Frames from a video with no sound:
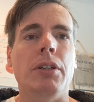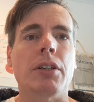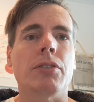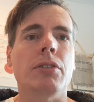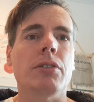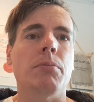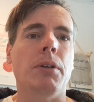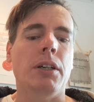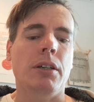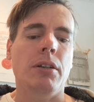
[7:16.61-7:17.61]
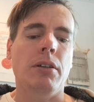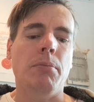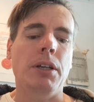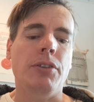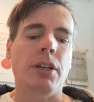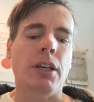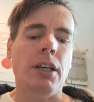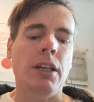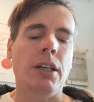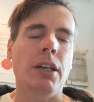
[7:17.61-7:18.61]
the exhaust by placing an
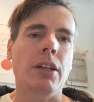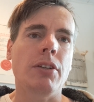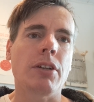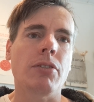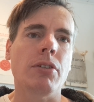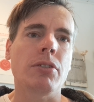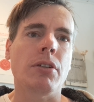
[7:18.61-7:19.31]
AKS exhaust.